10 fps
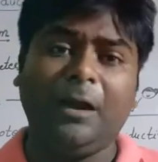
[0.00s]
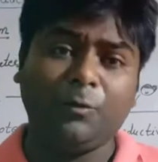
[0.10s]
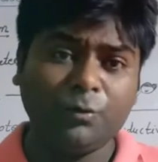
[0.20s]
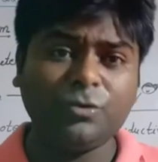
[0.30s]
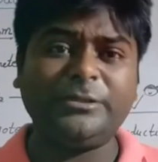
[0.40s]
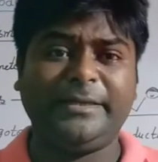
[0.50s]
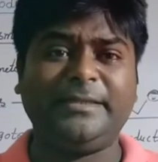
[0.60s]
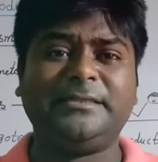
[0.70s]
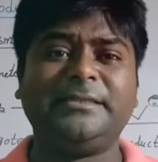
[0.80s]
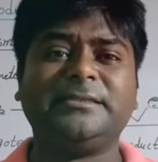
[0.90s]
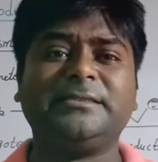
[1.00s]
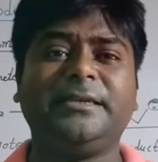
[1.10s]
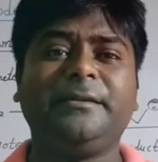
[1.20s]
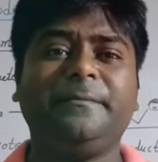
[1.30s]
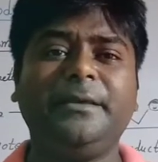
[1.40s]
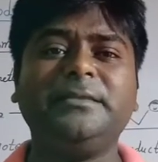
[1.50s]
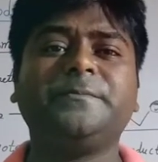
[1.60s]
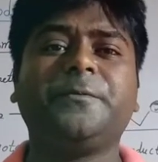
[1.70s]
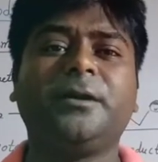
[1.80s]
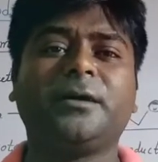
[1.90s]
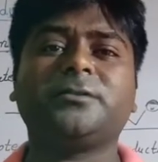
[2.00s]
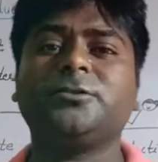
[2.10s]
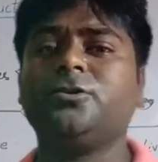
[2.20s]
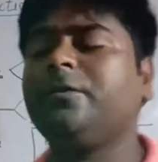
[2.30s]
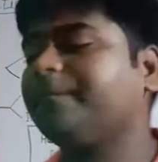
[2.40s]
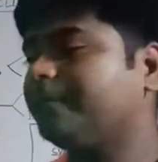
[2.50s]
Oogenesis, it means production of